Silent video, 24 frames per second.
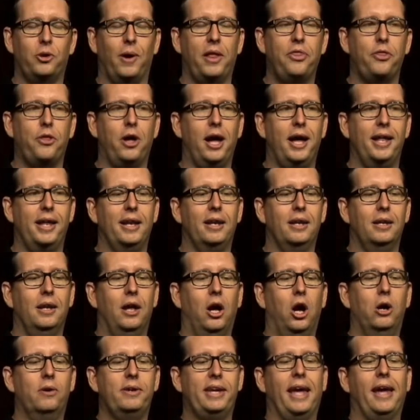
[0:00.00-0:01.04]
I thought,
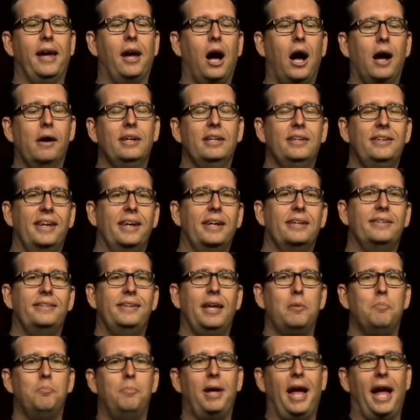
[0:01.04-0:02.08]
okay, I'm going to take a
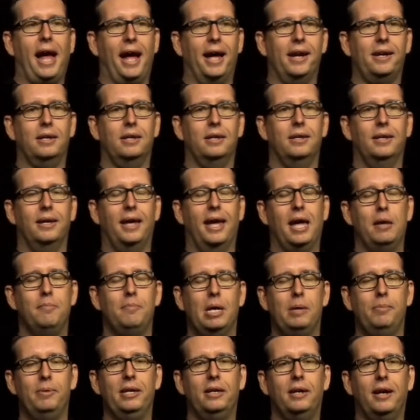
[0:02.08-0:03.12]
step back and
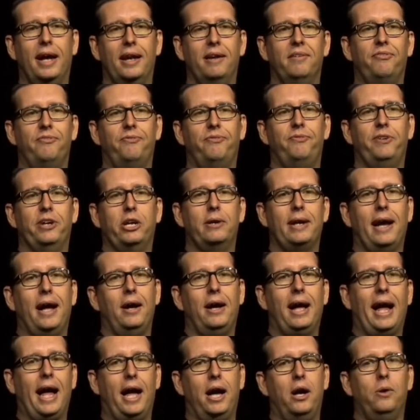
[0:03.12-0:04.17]
maybe kind of figure out
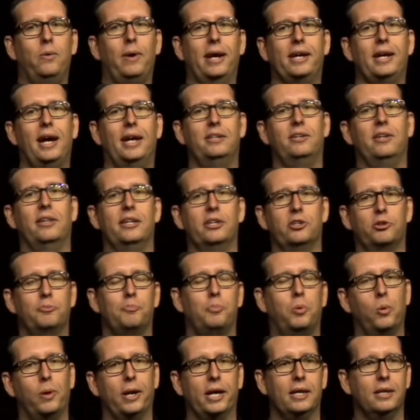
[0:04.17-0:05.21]
how I got to this
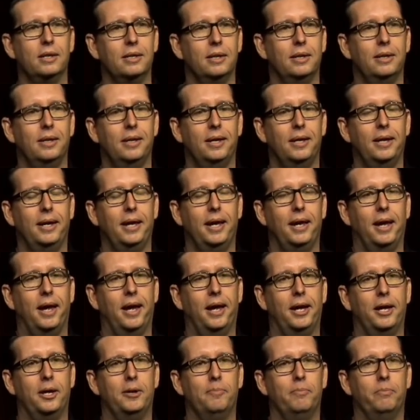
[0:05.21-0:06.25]
point.
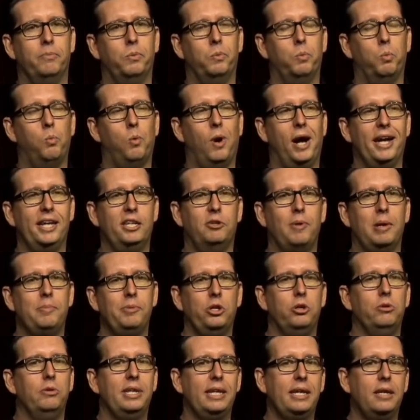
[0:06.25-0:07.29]
Why it's maybe
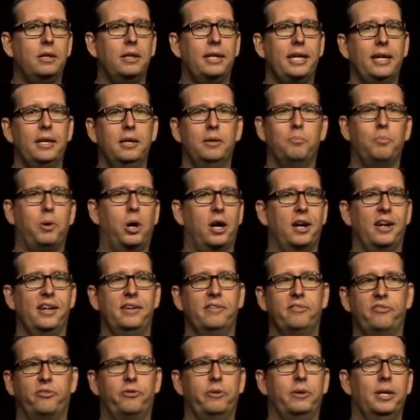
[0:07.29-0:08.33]
uniquely part
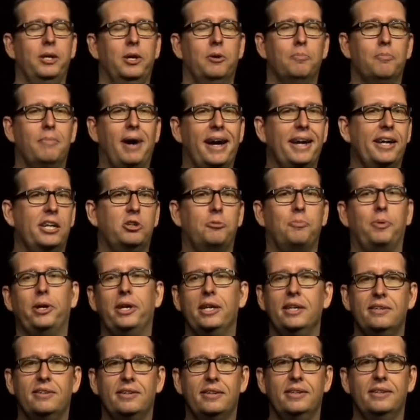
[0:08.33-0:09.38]
of my
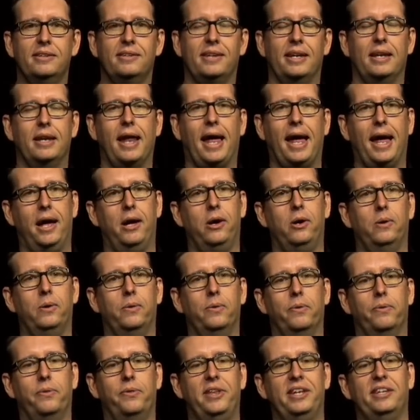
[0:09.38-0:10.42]
experiences and how
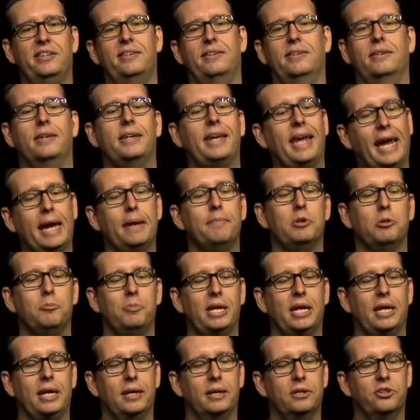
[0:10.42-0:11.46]
this came to
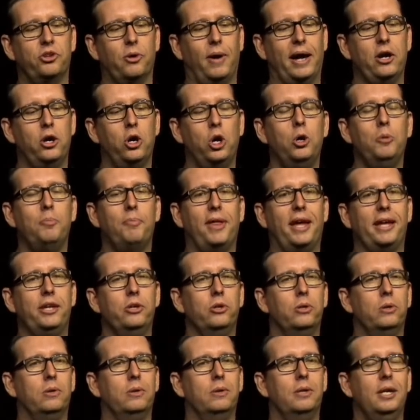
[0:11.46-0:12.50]
be. So I hope that
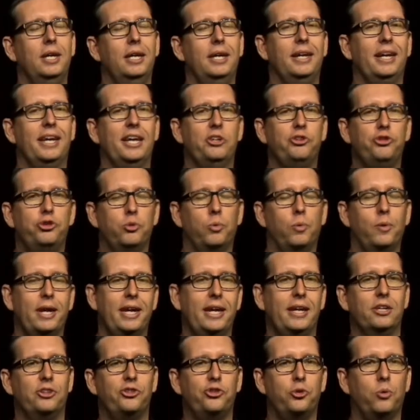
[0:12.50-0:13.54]
you'll enjoy
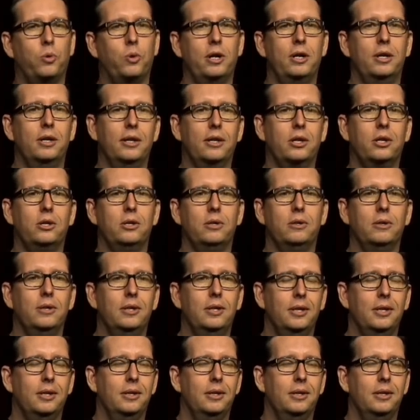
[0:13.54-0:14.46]
a short little